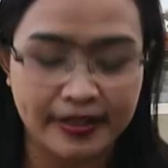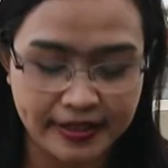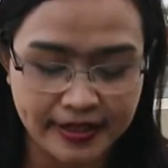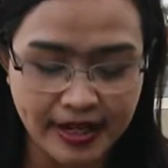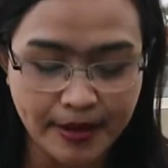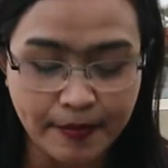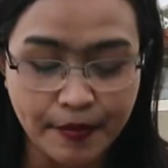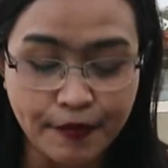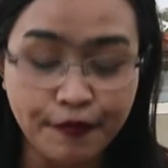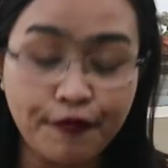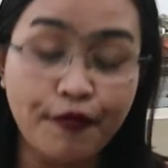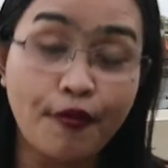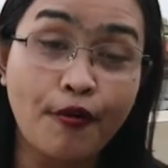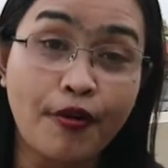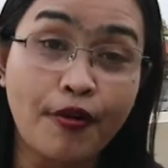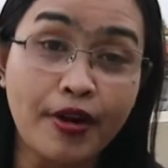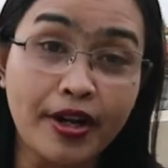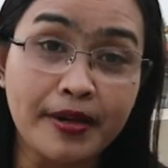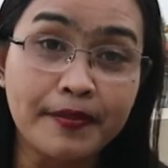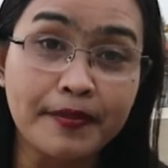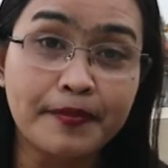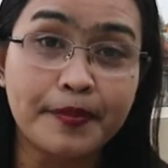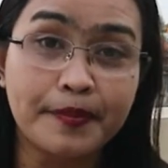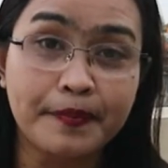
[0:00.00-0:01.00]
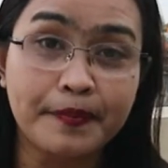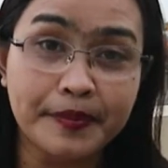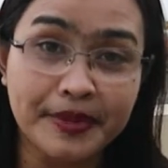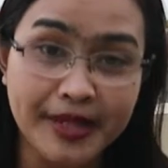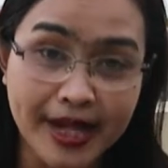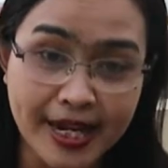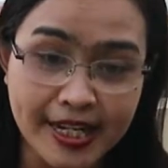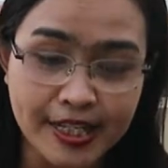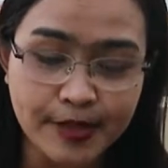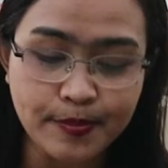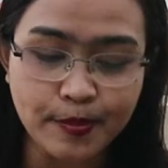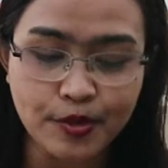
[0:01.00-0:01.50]
number 4
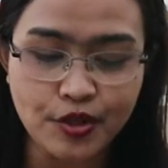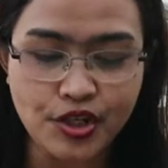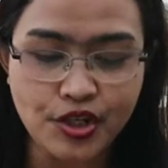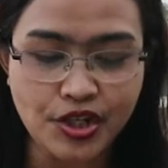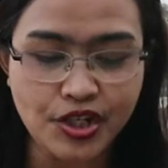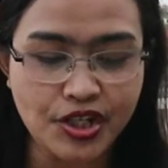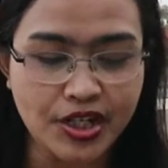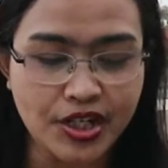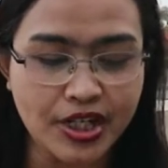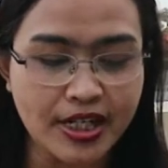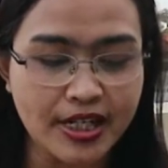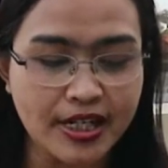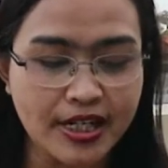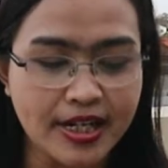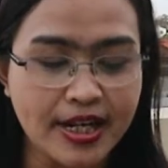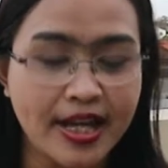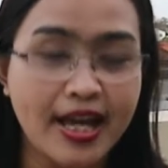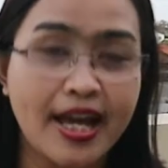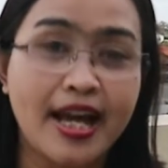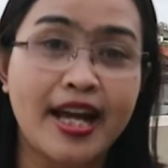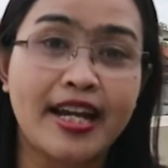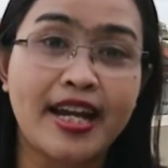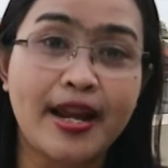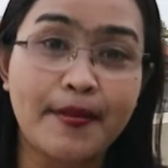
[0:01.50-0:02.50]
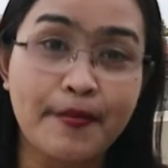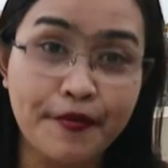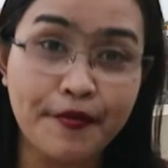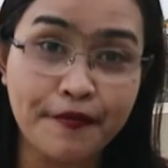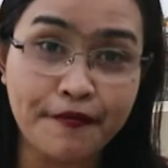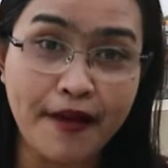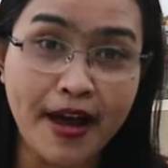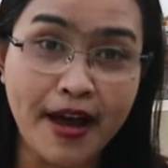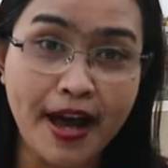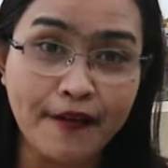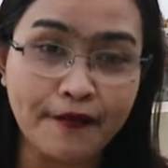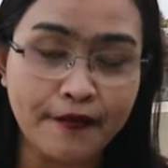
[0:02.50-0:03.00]
transposition, number
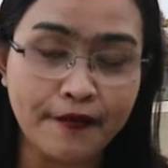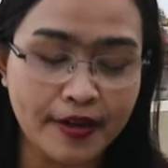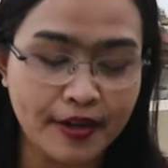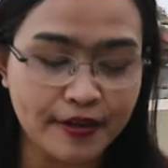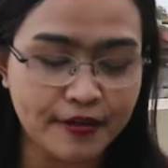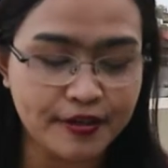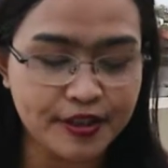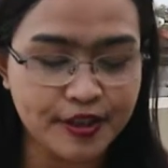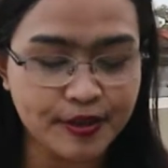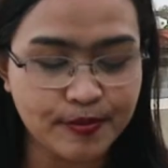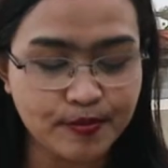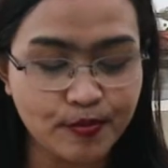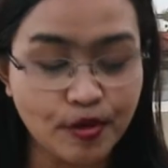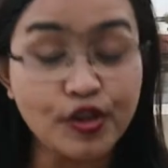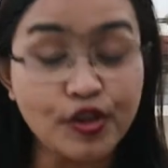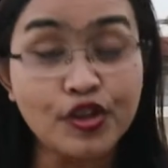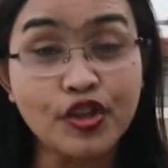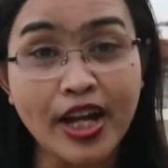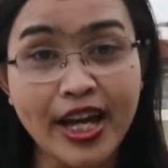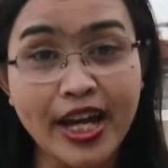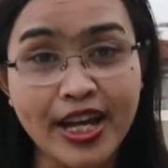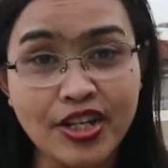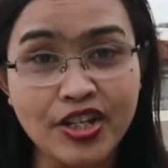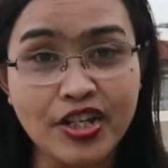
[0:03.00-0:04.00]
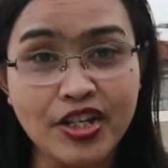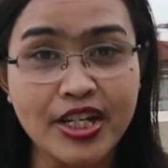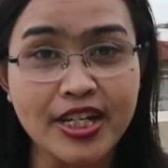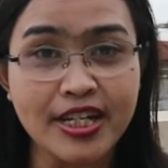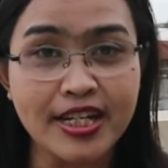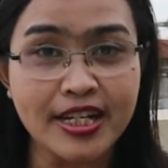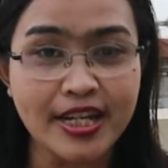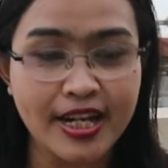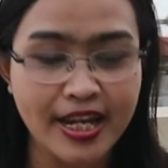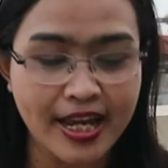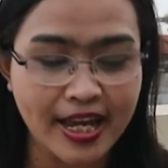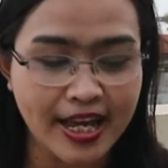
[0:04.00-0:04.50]
5 is
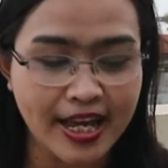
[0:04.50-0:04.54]
modulation,